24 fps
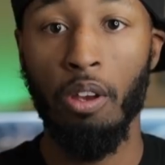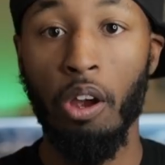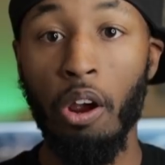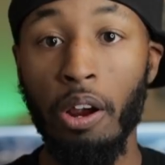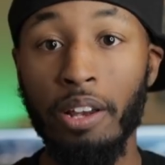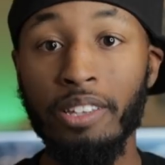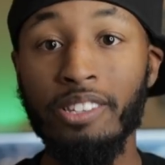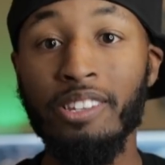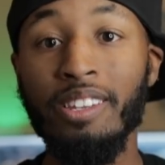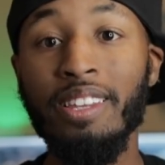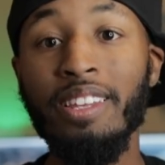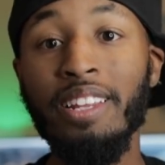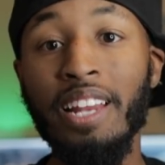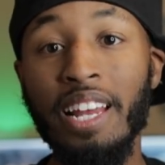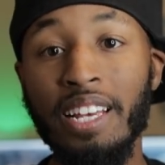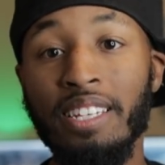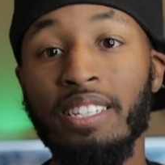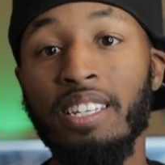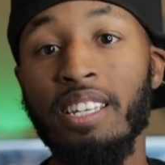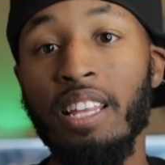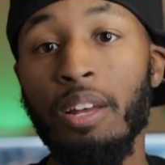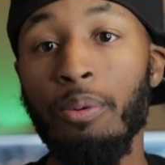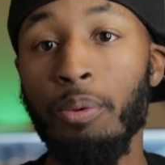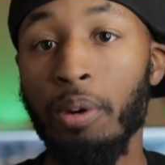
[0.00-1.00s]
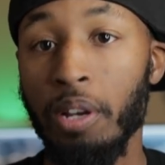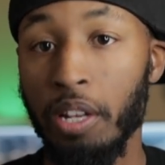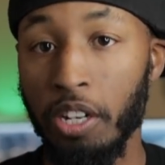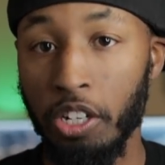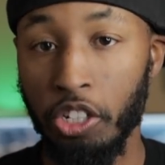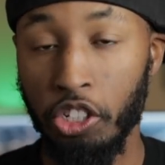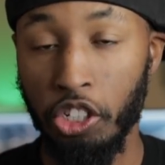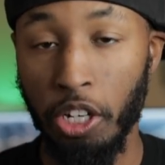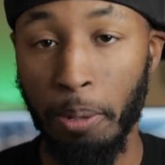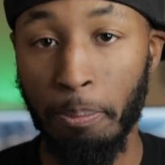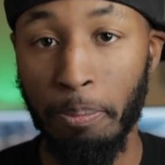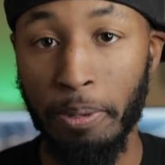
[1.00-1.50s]
All right, so the next thing that we're going
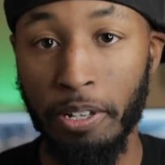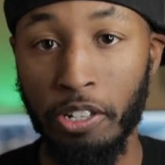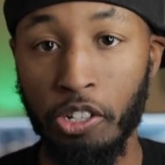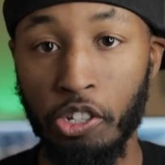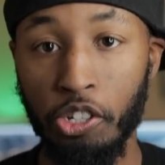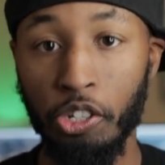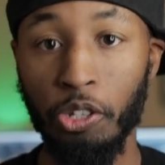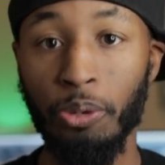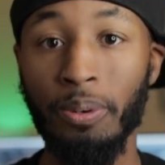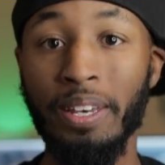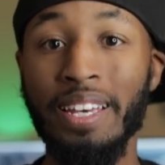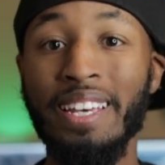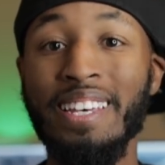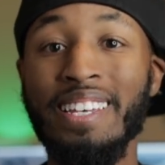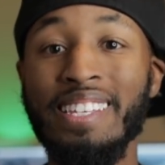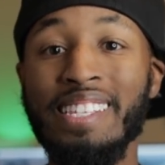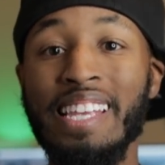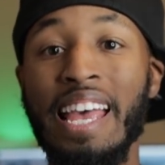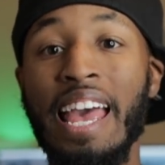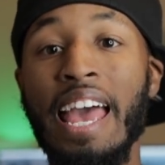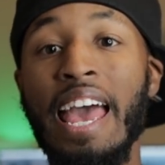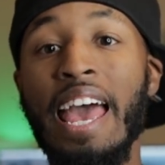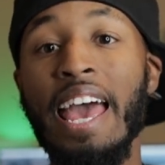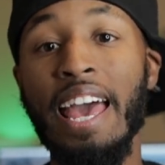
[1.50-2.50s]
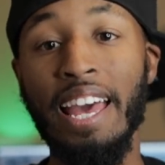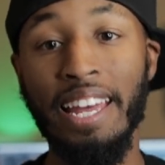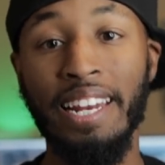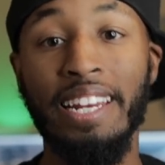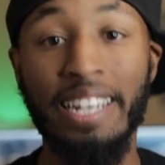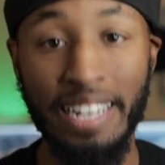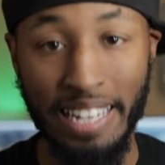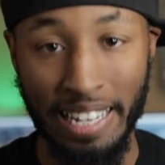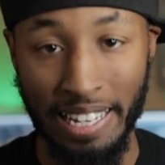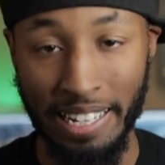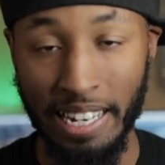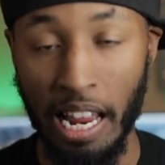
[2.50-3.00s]
to jump into is
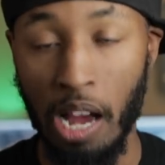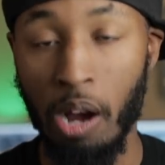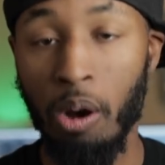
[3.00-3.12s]
editing.